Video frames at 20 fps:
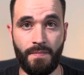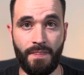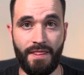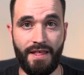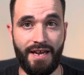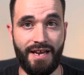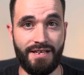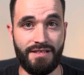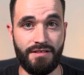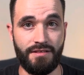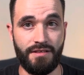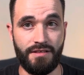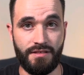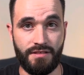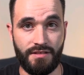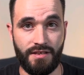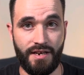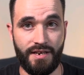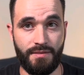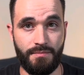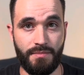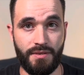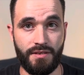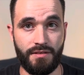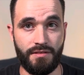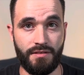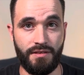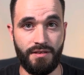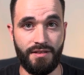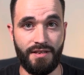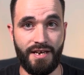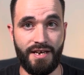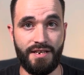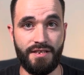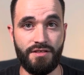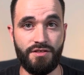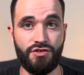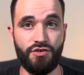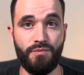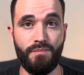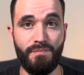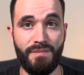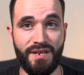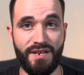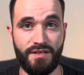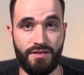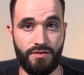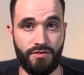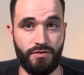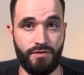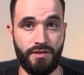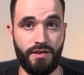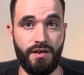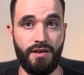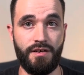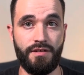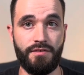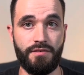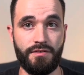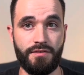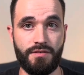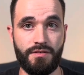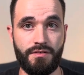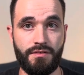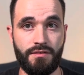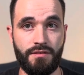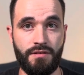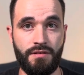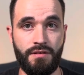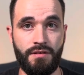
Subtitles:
has an assignment, and that is to minister to others.